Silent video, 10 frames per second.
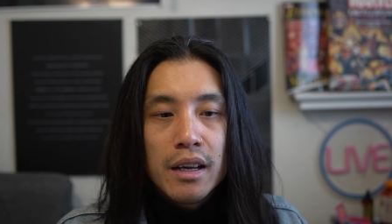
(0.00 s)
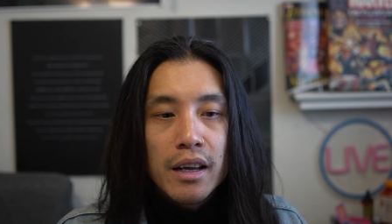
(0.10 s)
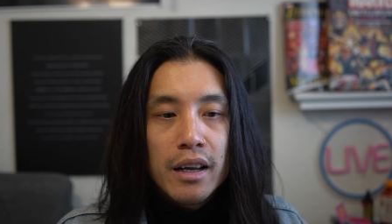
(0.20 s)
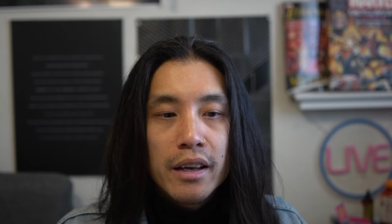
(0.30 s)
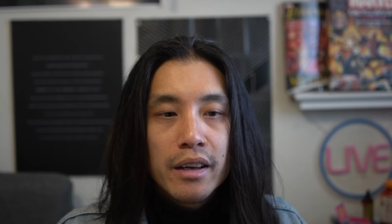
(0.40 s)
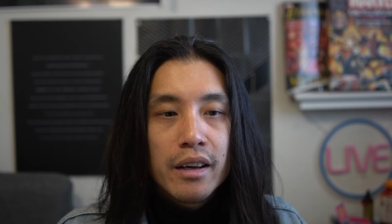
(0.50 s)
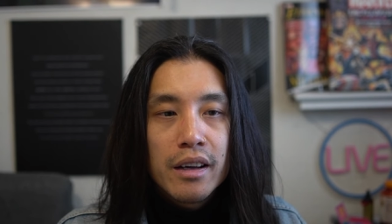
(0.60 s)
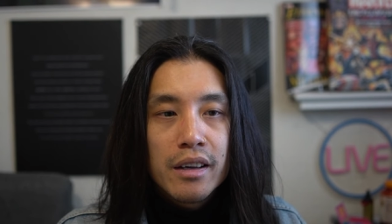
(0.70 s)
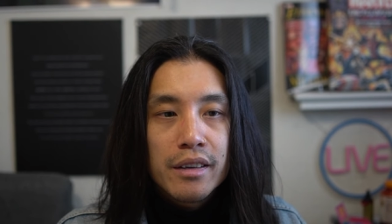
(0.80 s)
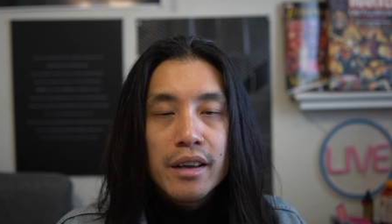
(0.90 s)
And
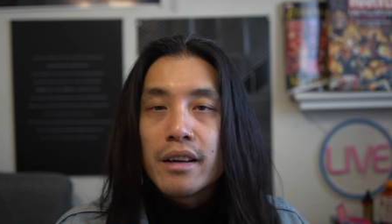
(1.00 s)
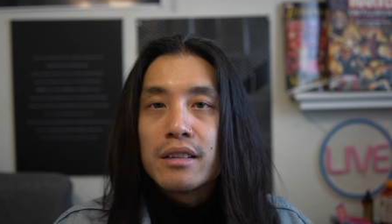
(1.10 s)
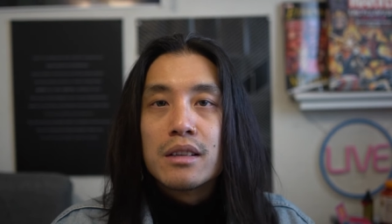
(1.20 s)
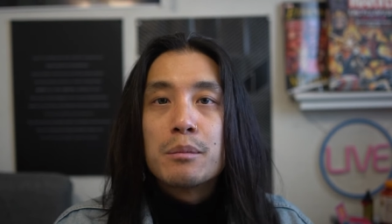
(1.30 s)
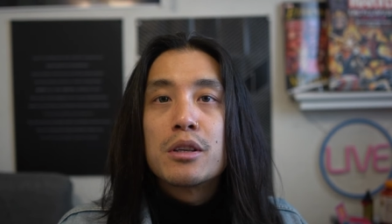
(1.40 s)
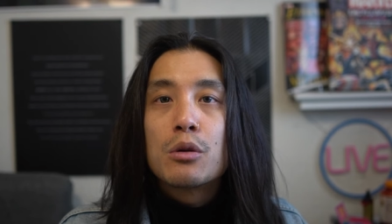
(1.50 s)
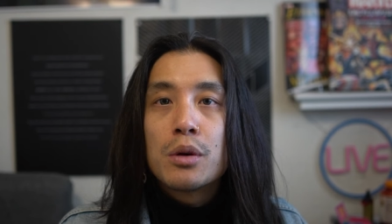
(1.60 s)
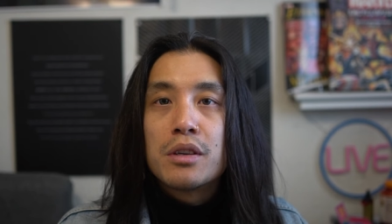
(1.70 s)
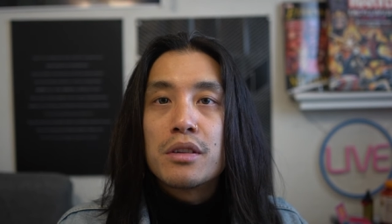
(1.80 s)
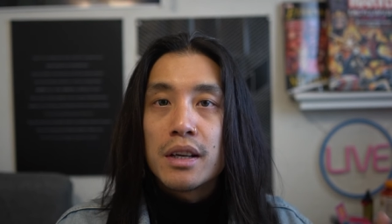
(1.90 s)
uh, yeah, let me know
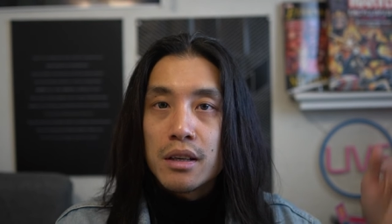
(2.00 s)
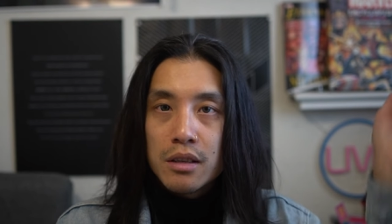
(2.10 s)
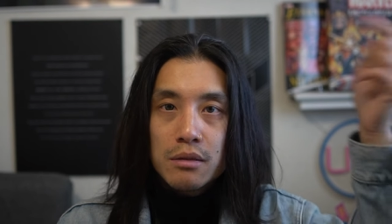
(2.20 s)
what you think.